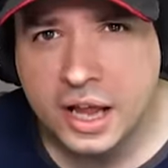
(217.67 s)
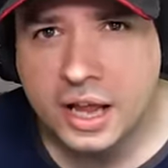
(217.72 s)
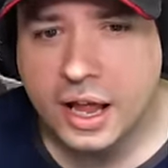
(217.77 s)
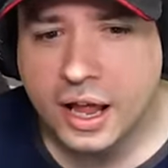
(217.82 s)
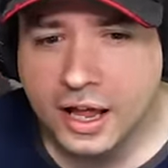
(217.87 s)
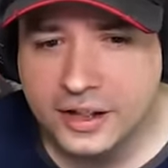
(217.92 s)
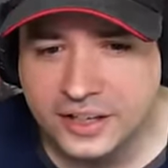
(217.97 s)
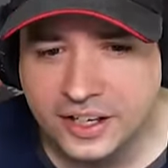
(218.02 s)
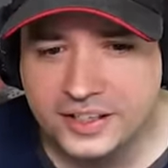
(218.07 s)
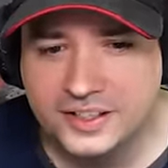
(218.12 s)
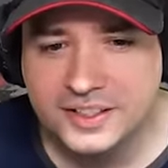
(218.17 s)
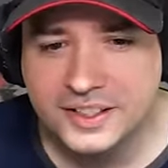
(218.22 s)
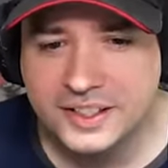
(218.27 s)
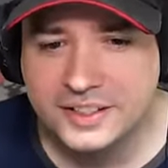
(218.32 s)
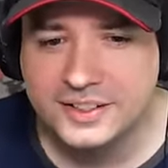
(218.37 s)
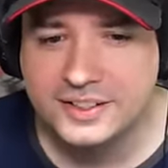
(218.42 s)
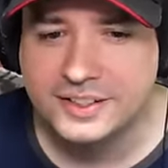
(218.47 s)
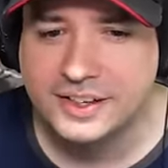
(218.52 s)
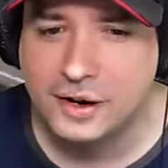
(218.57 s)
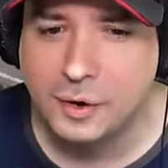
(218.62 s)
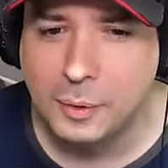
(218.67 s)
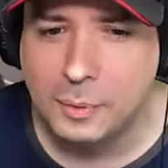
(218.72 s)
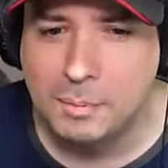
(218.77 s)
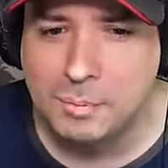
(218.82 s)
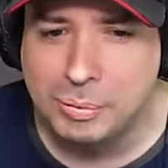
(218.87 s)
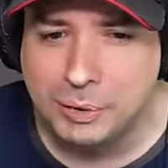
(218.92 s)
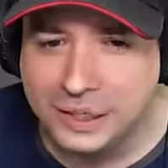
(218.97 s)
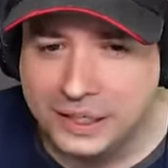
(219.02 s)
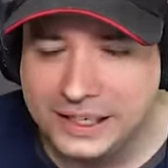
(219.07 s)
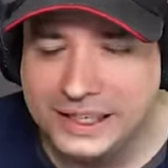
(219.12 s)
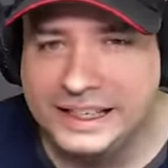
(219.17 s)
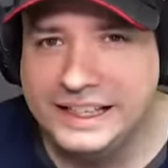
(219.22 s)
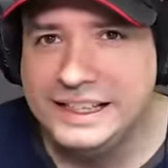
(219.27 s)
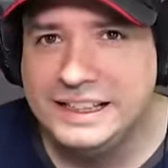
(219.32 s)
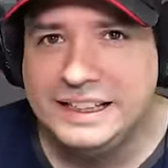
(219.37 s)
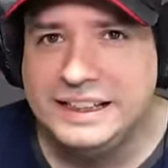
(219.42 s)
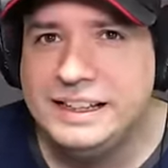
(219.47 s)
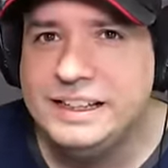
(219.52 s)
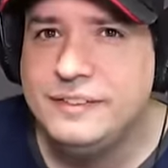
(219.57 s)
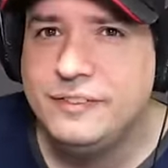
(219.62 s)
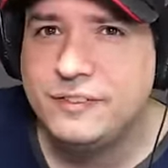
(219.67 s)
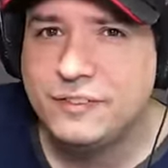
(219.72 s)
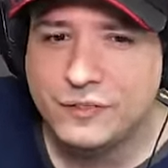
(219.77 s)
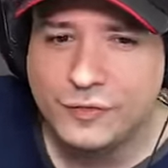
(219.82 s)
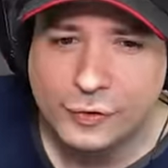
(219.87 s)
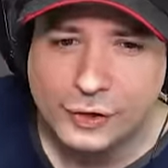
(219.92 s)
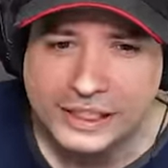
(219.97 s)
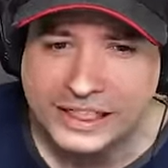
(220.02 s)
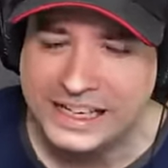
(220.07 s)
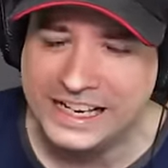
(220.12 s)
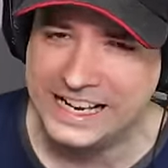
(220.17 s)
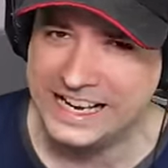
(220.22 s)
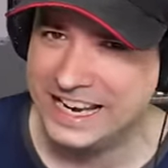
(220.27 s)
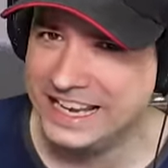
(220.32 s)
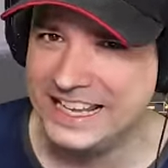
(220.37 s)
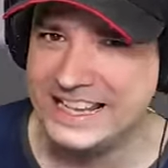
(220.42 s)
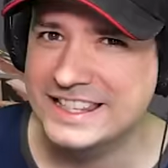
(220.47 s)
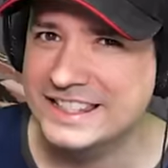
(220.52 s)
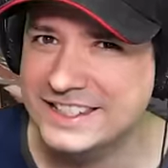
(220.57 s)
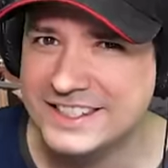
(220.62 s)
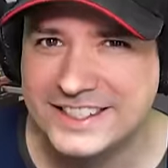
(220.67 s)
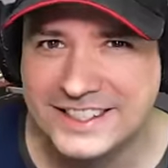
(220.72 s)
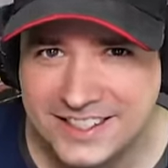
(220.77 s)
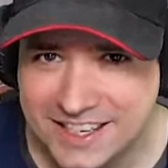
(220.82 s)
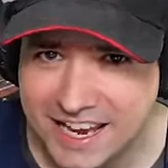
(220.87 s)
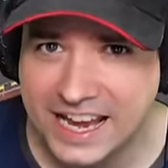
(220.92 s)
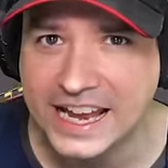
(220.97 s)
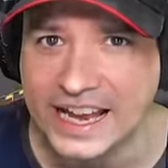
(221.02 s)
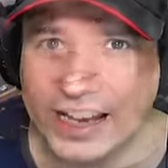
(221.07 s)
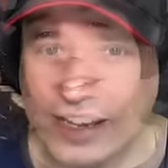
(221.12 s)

this is completely freaking insane.